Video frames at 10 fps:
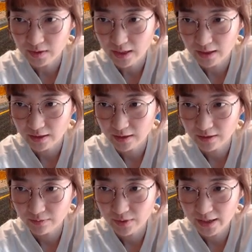
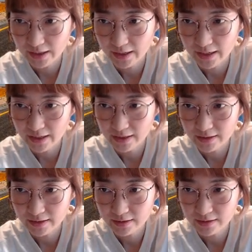Then black
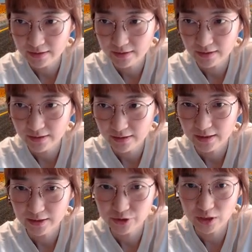can
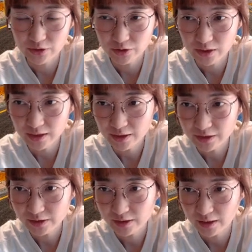exchange
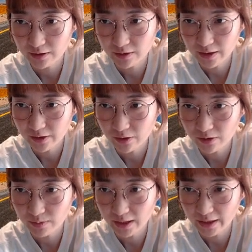this, and
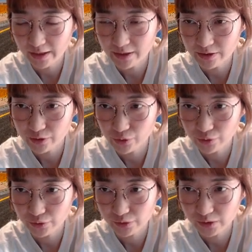later black can
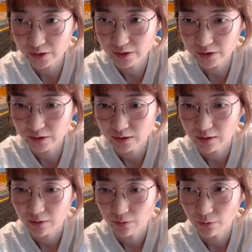choose this
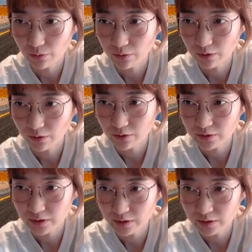
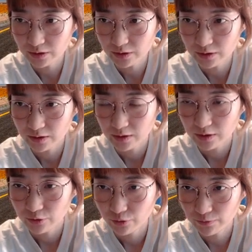or this
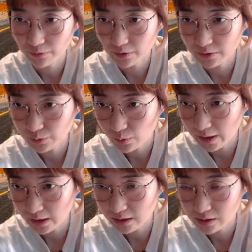to force
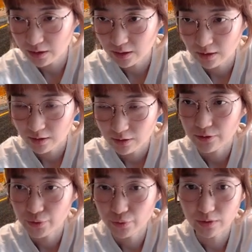white
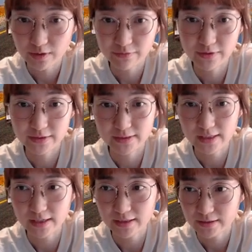to live
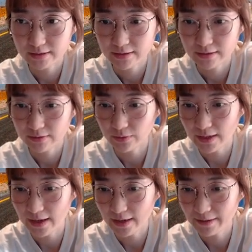inside.
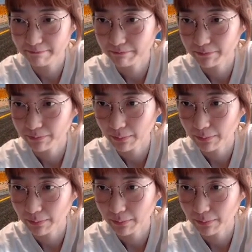Okay?